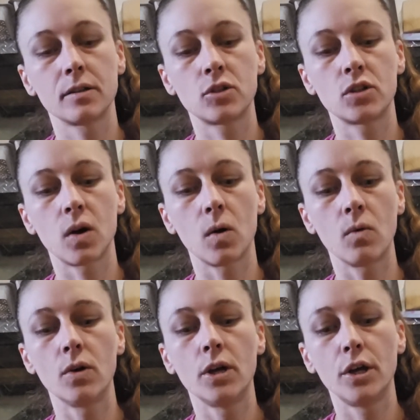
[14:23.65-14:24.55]

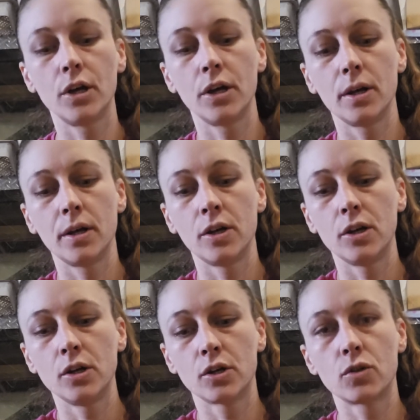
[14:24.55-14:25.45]
So
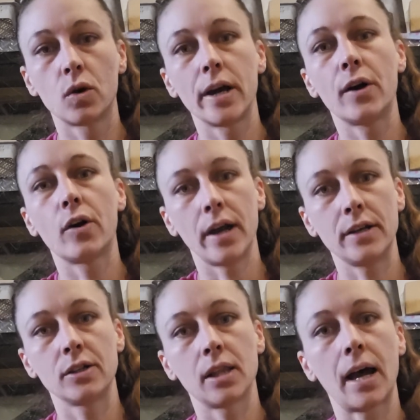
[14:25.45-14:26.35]
your soil
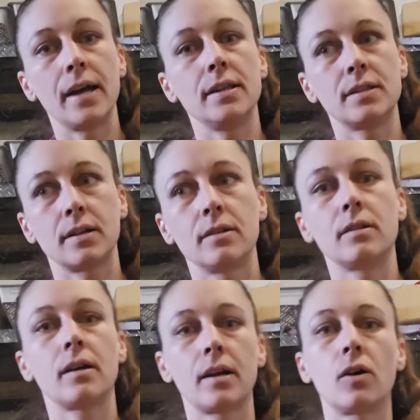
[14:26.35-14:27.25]
and your lights
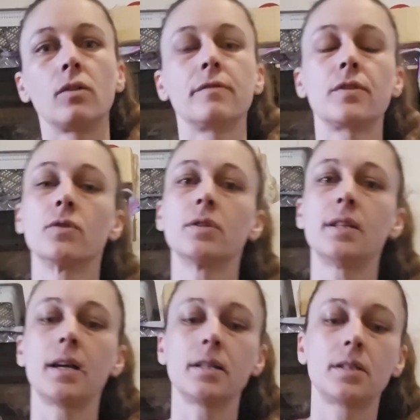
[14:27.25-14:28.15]
and all of those
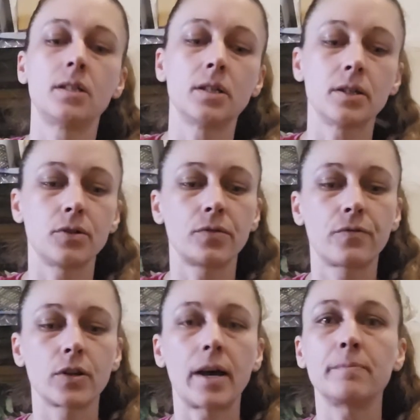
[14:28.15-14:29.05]
things
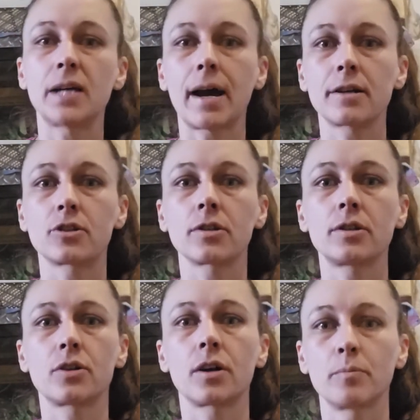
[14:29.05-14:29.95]
for them to actually
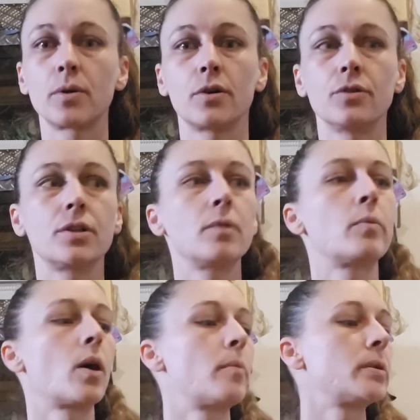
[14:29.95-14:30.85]
start producing
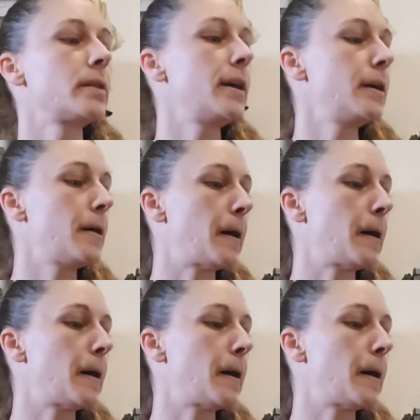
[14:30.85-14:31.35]
properly.